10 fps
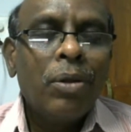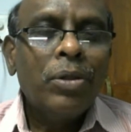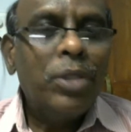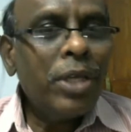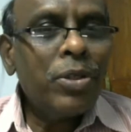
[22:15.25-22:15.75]

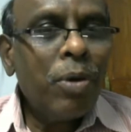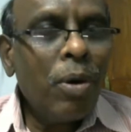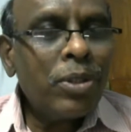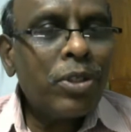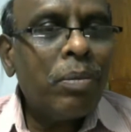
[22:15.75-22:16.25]
These are
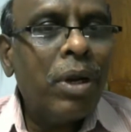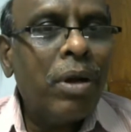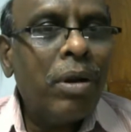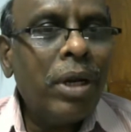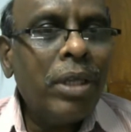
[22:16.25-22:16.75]
all some
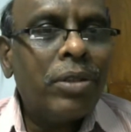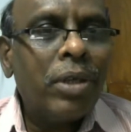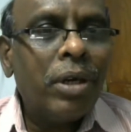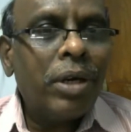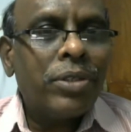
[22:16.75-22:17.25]
learning
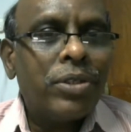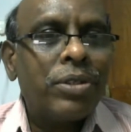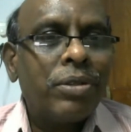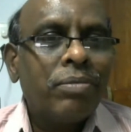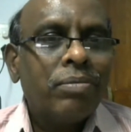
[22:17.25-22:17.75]

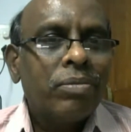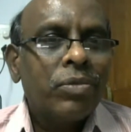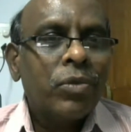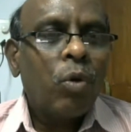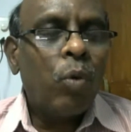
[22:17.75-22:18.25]
theories,
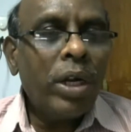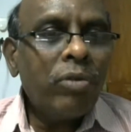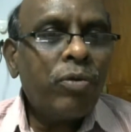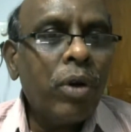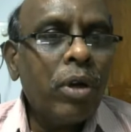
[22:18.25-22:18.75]

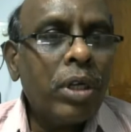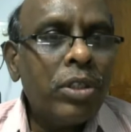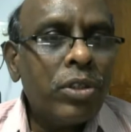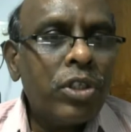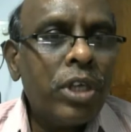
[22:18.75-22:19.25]
wonderful
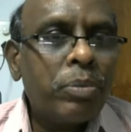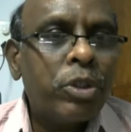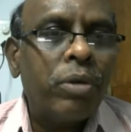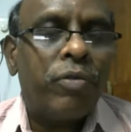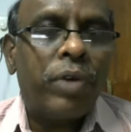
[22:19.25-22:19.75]

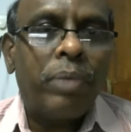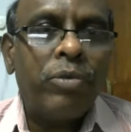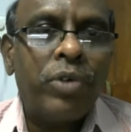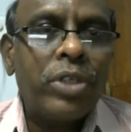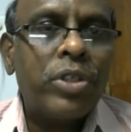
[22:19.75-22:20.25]
conceptual
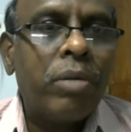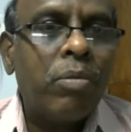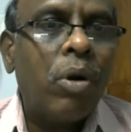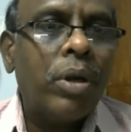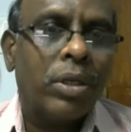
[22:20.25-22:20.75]
frameworks or
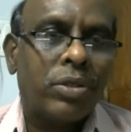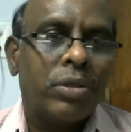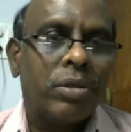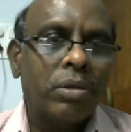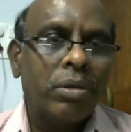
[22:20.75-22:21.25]

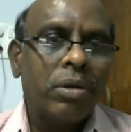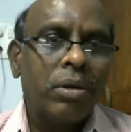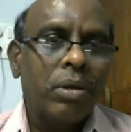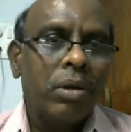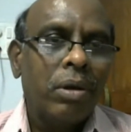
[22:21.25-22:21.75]
models
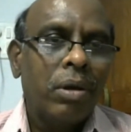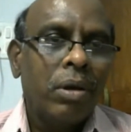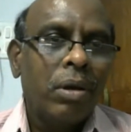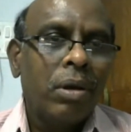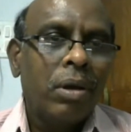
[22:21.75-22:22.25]

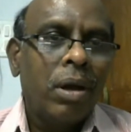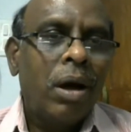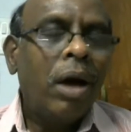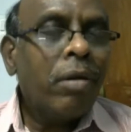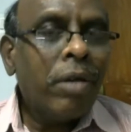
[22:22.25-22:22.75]

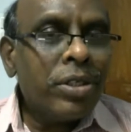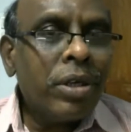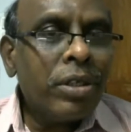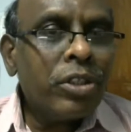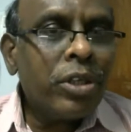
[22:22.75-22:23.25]
and
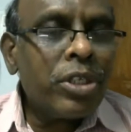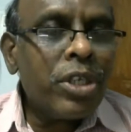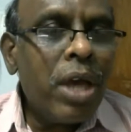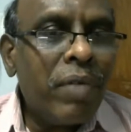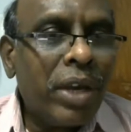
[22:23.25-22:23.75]
researchers
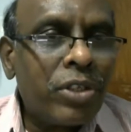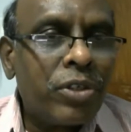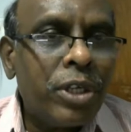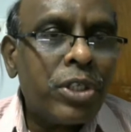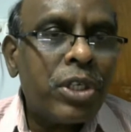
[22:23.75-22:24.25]
have
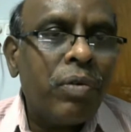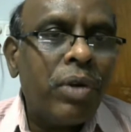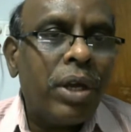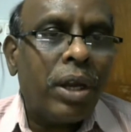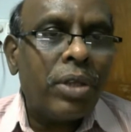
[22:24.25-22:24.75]

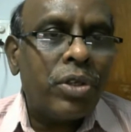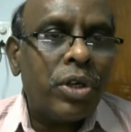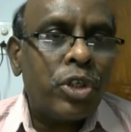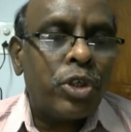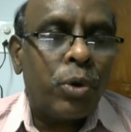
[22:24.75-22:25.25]
extensively
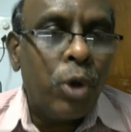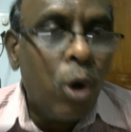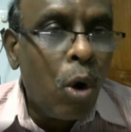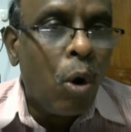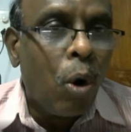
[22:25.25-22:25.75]
researched to
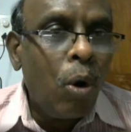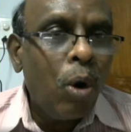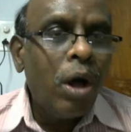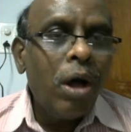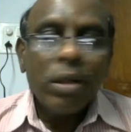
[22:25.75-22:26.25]
know
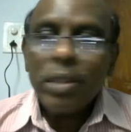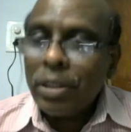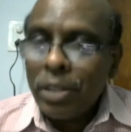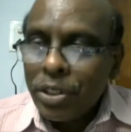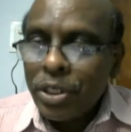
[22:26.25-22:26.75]

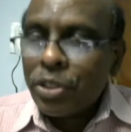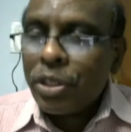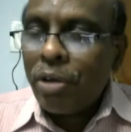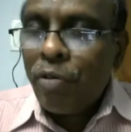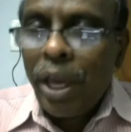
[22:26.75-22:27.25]
that this is
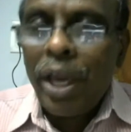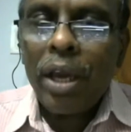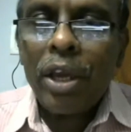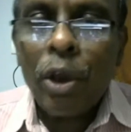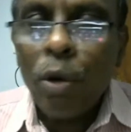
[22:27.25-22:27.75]
the
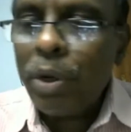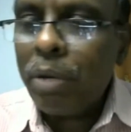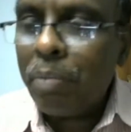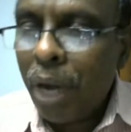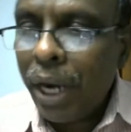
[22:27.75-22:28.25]
way human
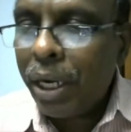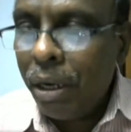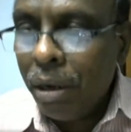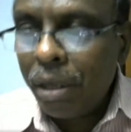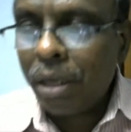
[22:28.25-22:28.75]
mind
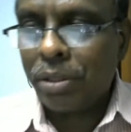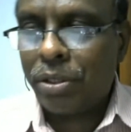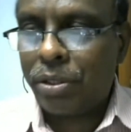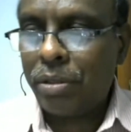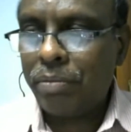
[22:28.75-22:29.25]

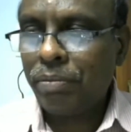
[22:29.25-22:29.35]
learns.